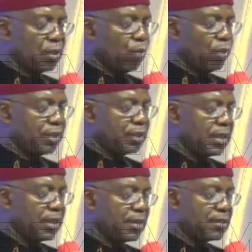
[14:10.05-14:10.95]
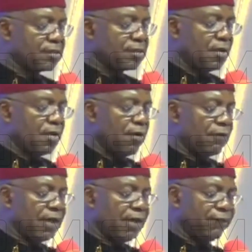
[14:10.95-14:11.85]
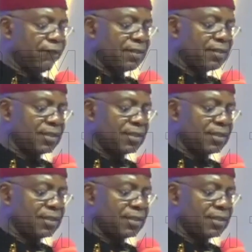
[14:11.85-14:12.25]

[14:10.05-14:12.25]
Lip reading: with the tenets of their faith,